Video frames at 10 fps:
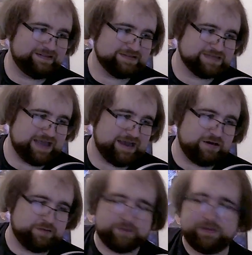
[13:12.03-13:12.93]
There's a
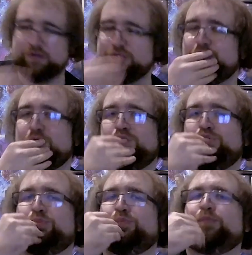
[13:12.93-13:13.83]
hair in my mouth.
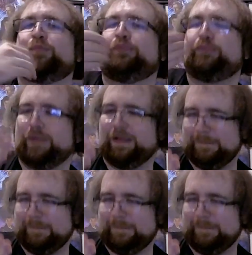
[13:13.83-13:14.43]
Ugh.